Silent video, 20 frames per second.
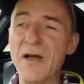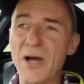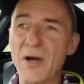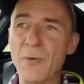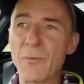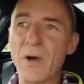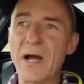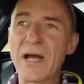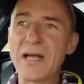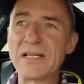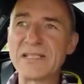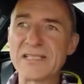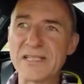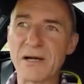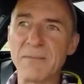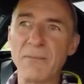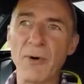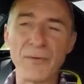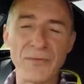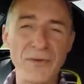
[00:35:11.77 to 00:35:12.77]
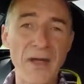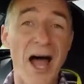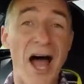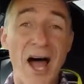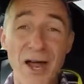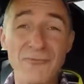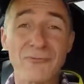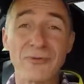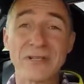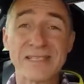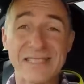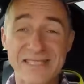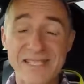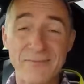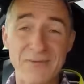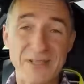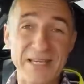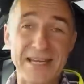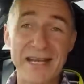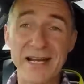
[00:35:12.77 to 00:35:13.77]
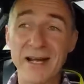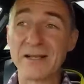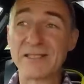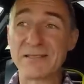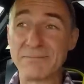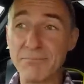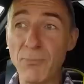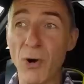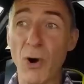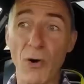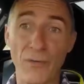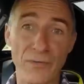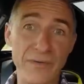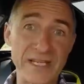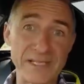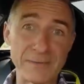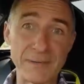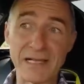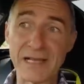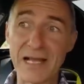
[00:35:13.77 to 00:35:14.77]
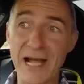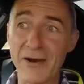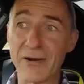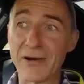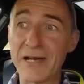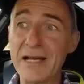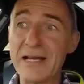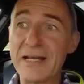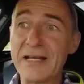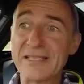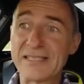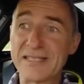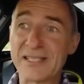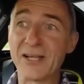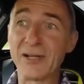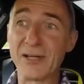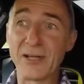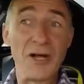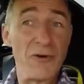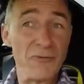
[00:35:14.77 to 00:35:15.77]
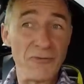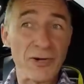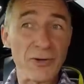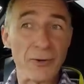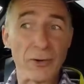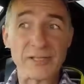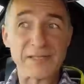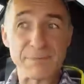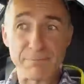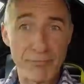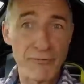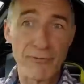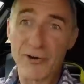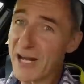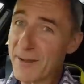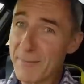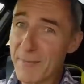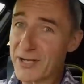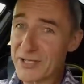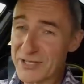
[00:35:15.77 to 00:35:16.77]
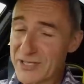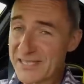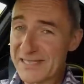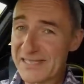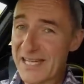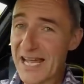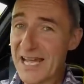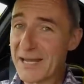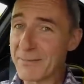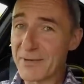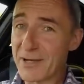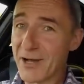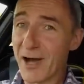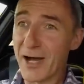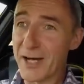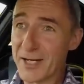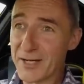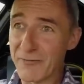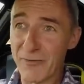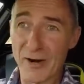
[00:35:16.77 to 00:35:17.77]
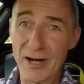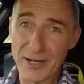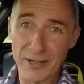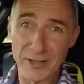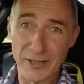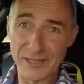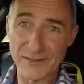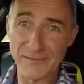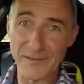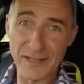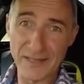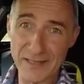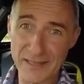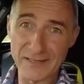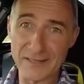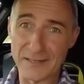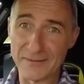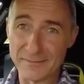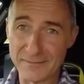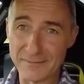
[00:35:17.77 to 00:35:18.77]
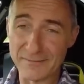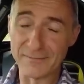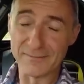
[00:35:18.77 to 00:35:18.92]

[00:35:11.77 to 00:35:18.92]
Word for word: and weighs more than one hundred seventy kilos more than this McLaren still records pretty much the same kind of running cost figures.